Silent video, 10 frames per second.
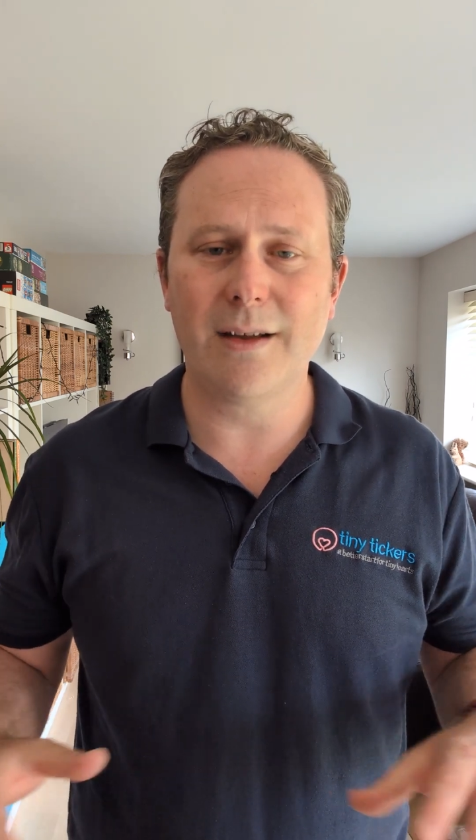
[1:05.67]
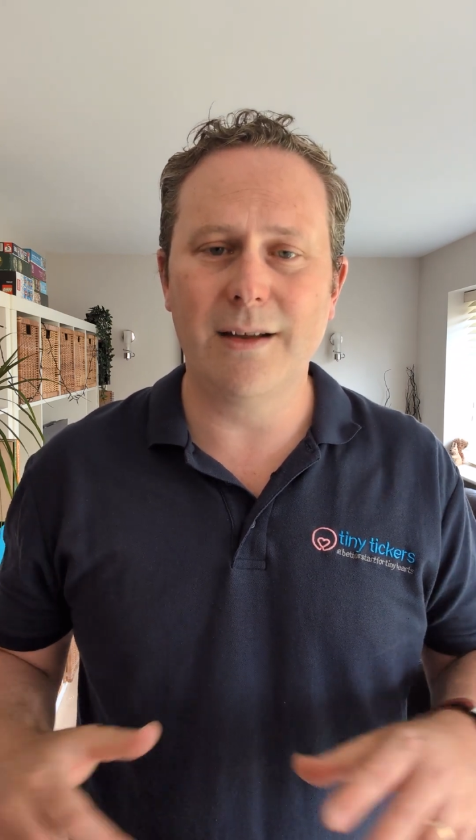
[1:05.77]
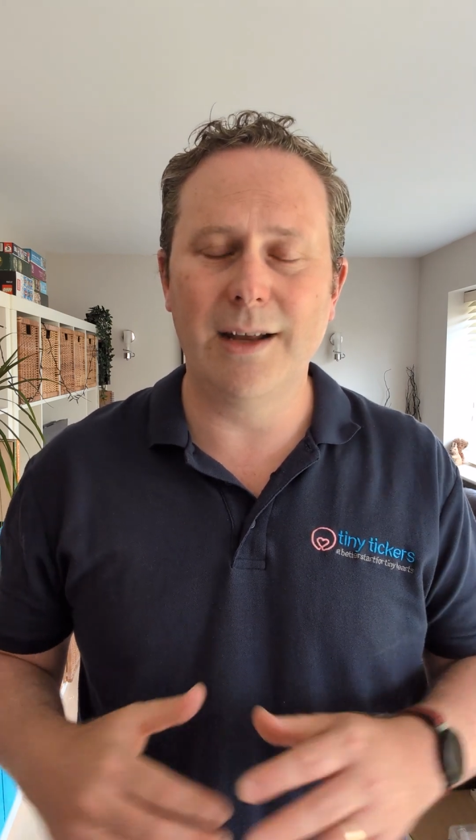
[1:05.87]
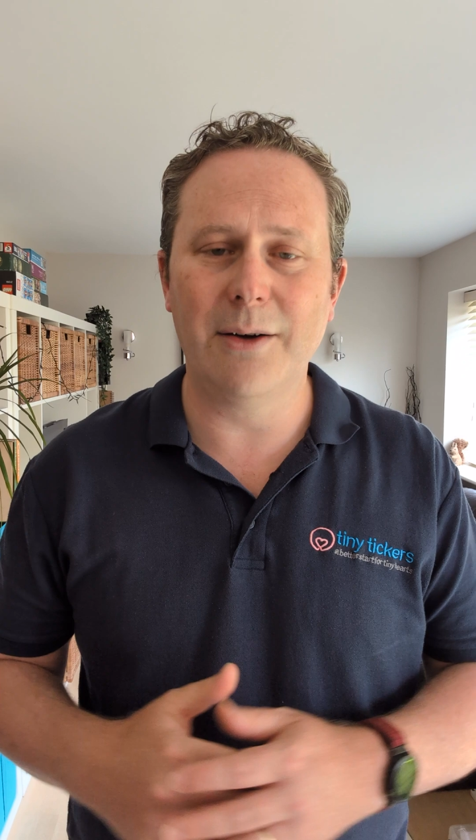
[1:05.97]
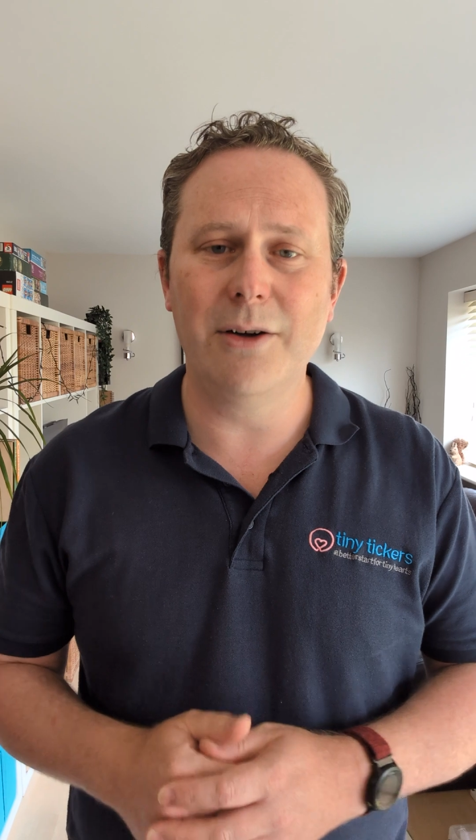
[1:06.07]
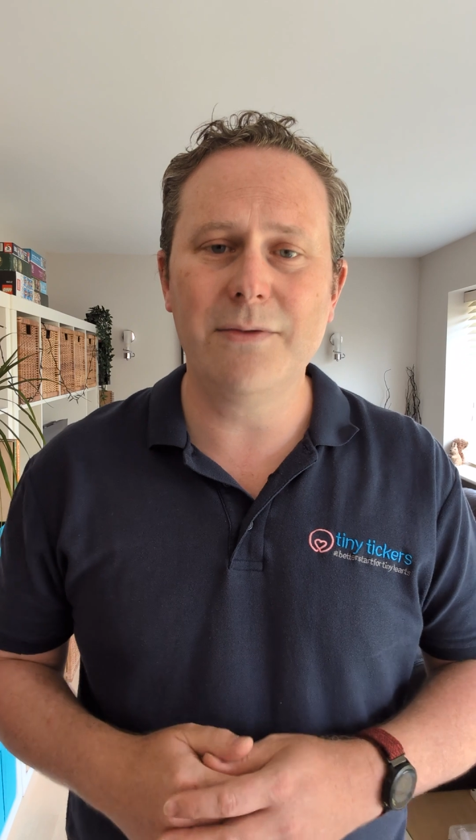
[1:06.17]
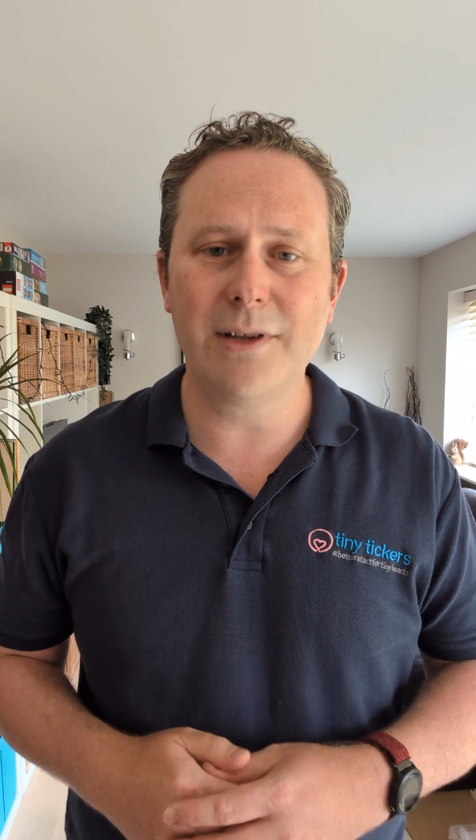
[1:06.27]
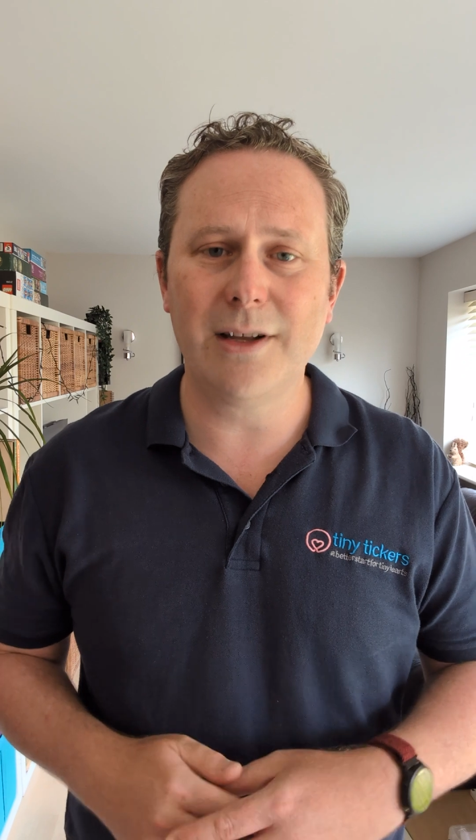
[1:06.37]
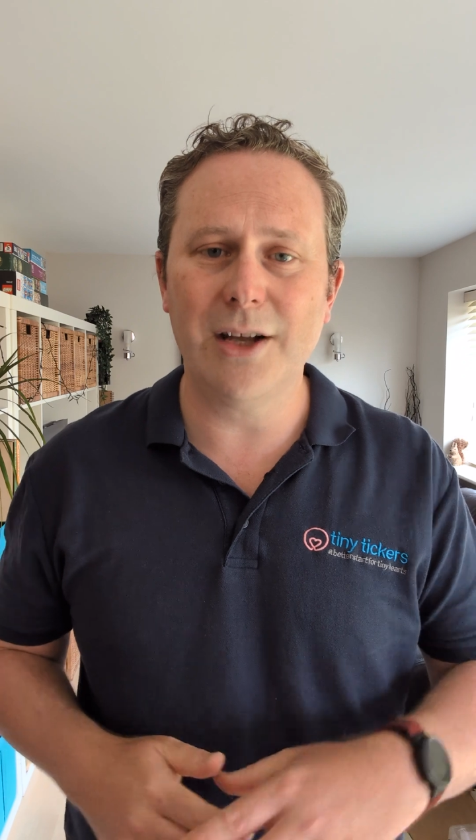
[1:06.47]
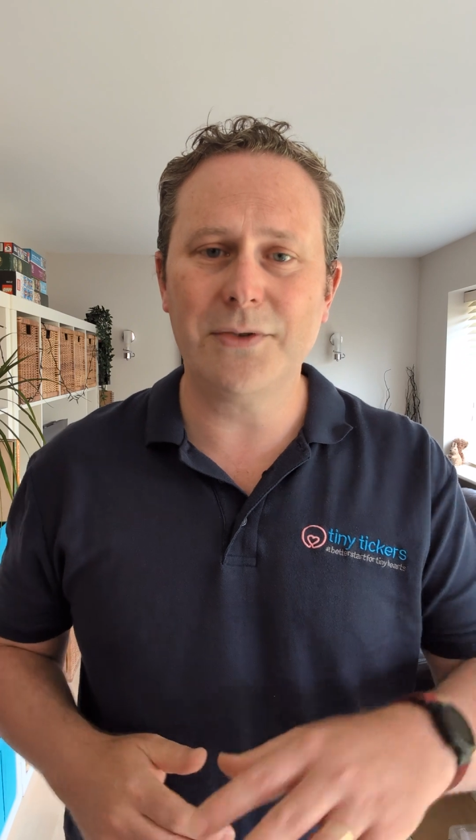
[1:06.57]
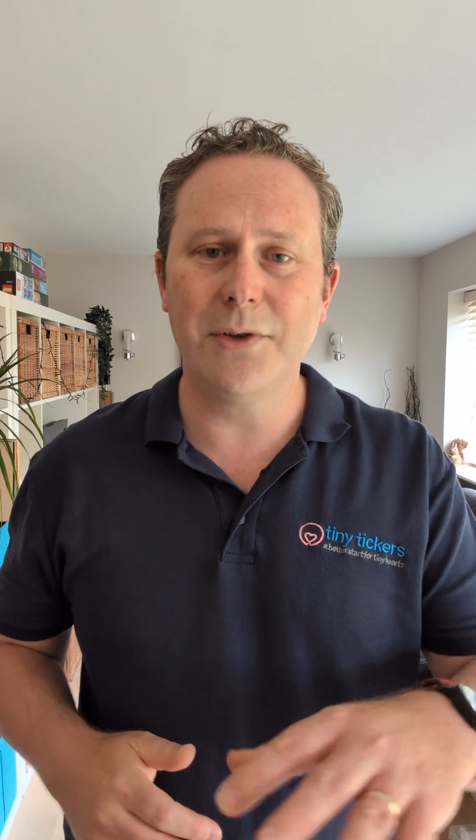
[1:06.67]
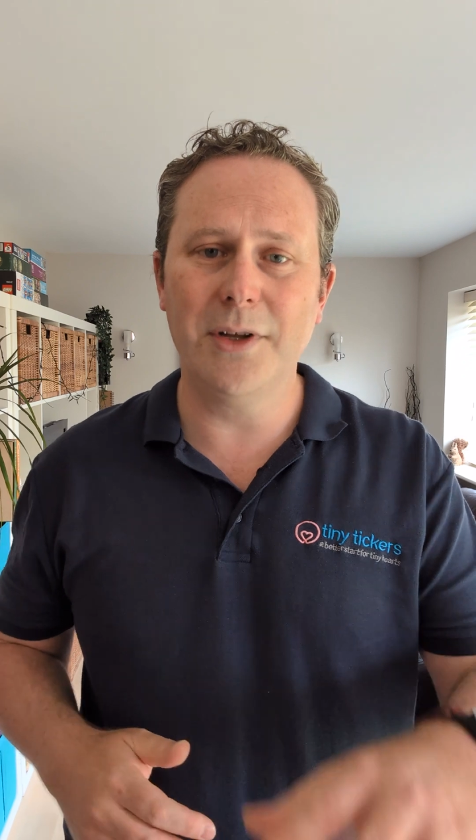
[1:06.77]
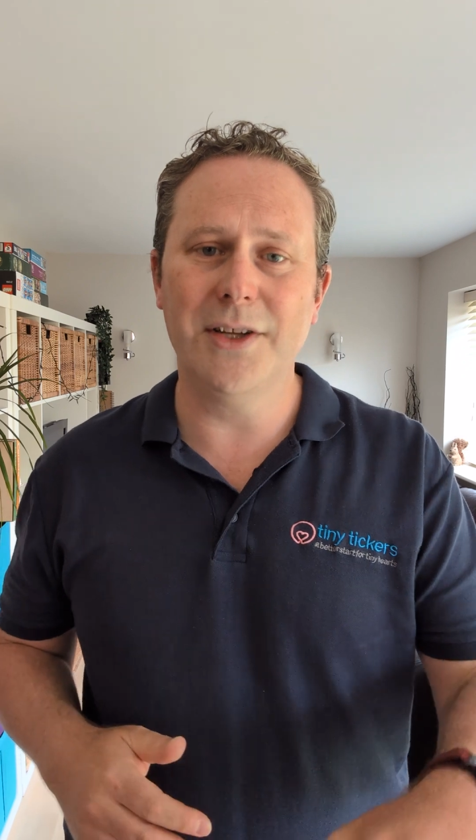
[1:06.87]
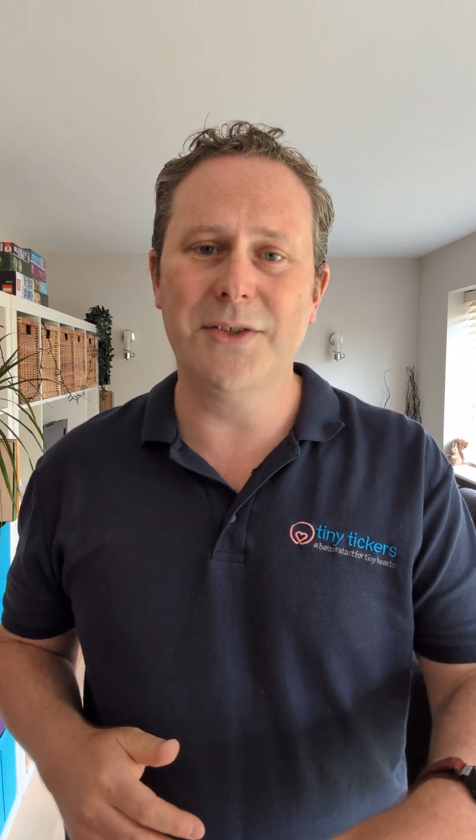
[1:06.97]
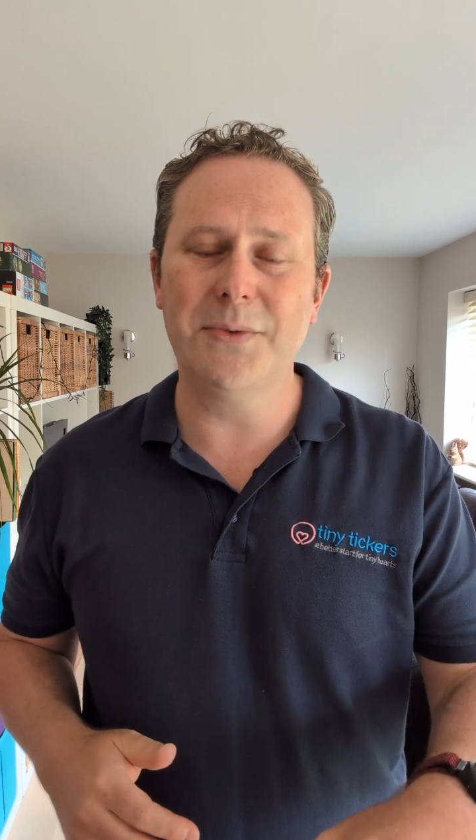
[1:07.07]
Now, over the last few
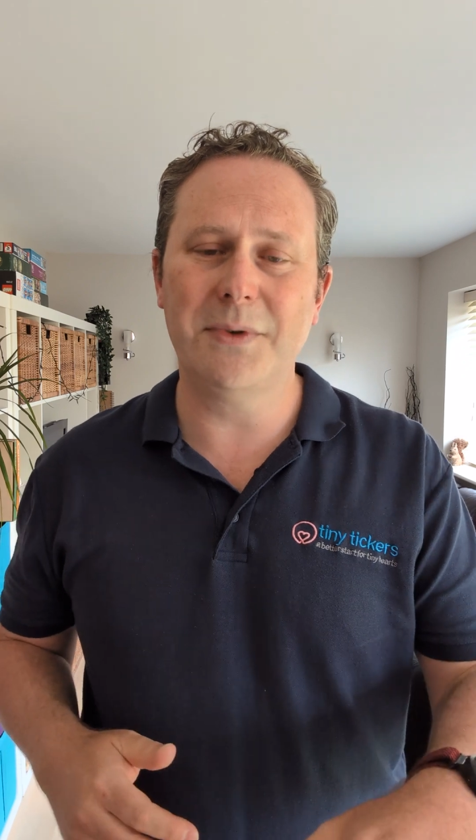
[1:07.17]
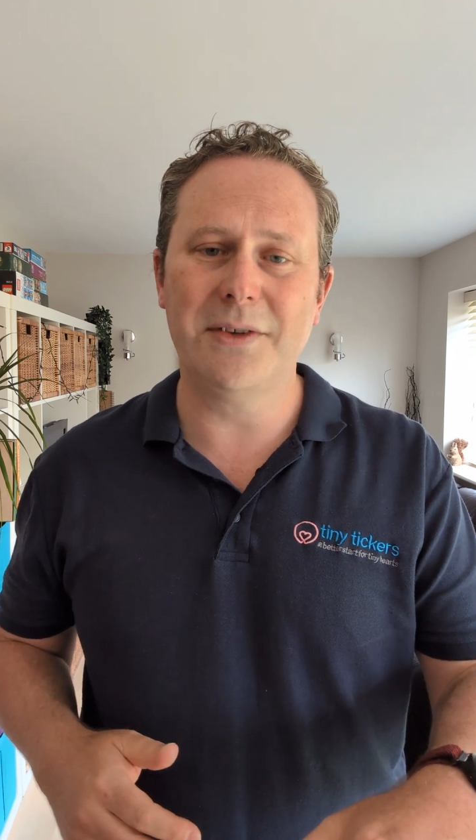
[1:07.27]
years,